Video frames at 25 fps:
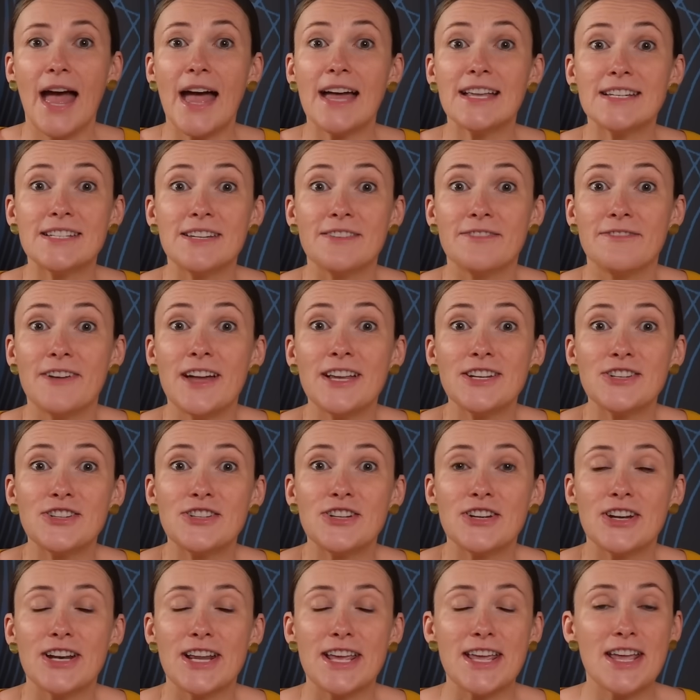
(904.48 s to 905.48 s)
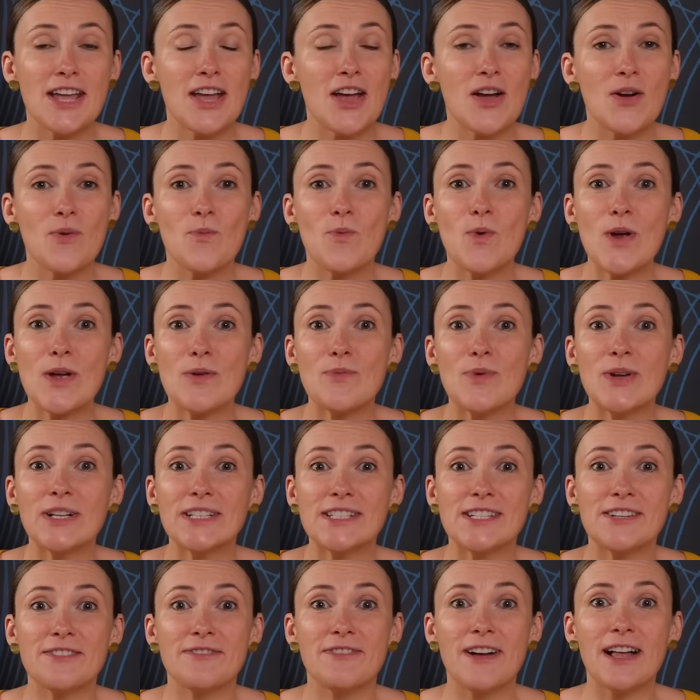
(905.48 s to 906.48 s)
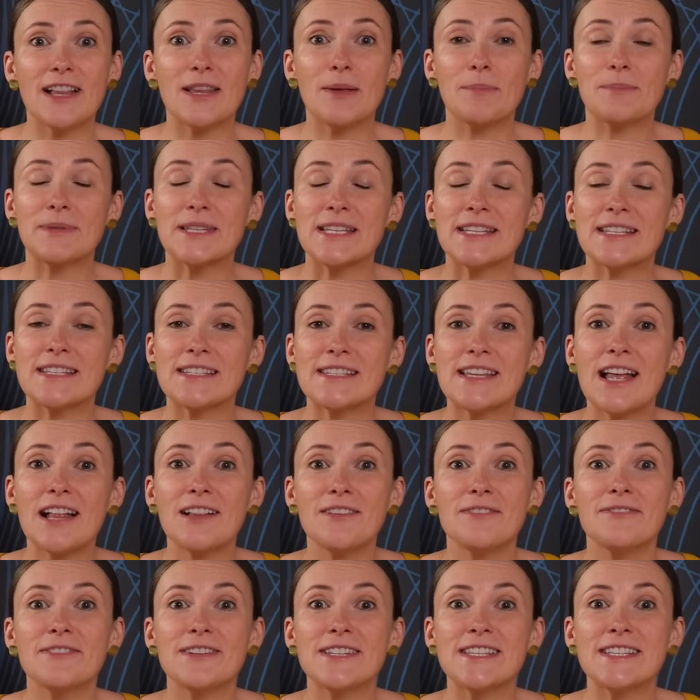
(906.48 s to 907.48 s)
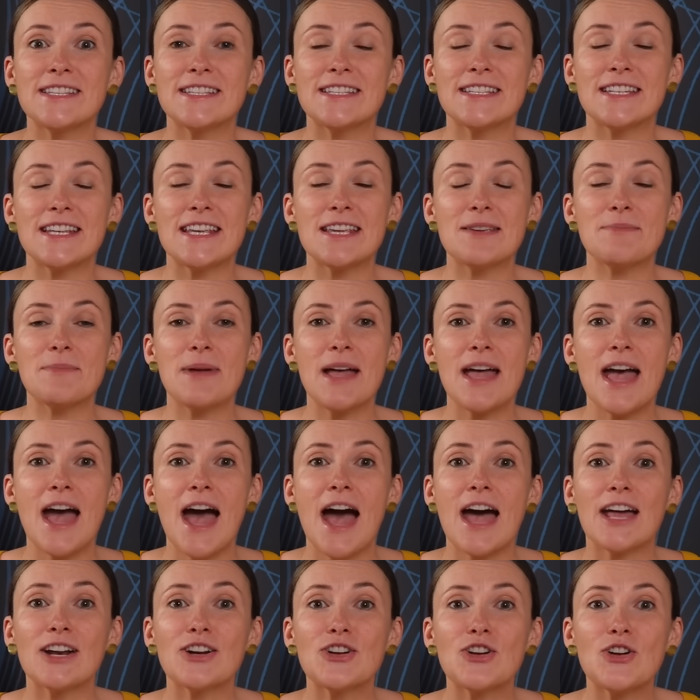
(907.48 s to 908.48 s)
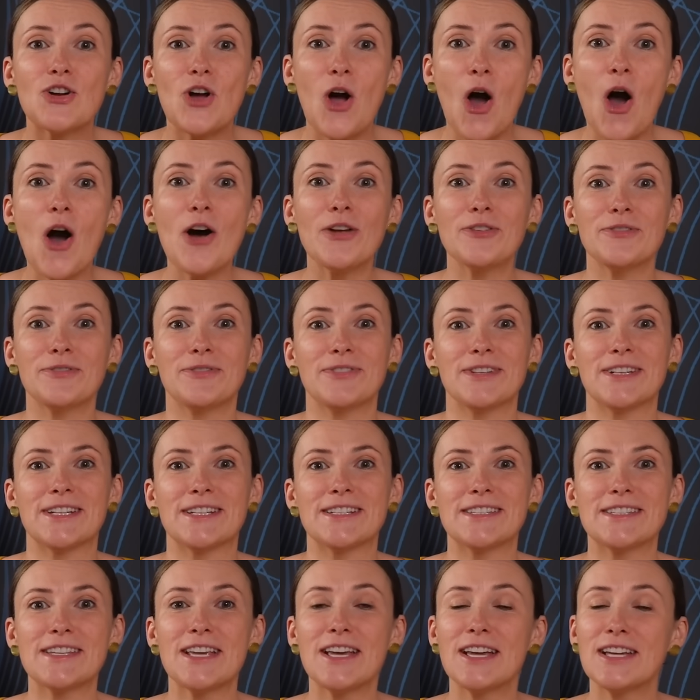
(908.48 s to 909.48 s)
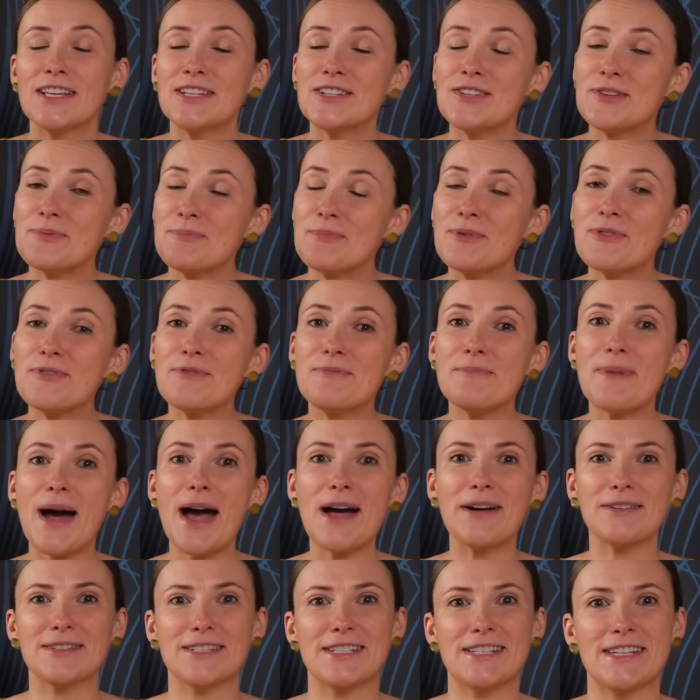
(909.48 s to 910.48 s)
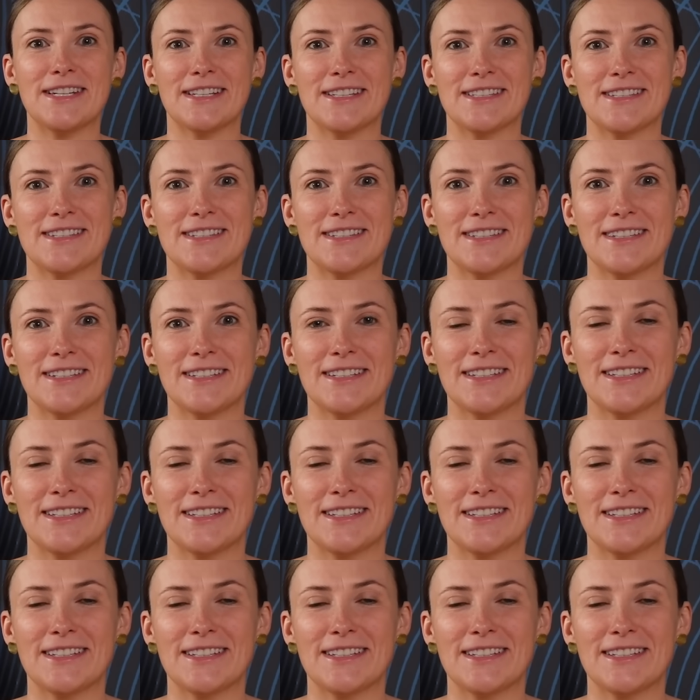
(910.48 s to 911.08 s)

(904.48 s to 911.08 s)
and eventually we will develop the self-esteem and confidence to move mountains.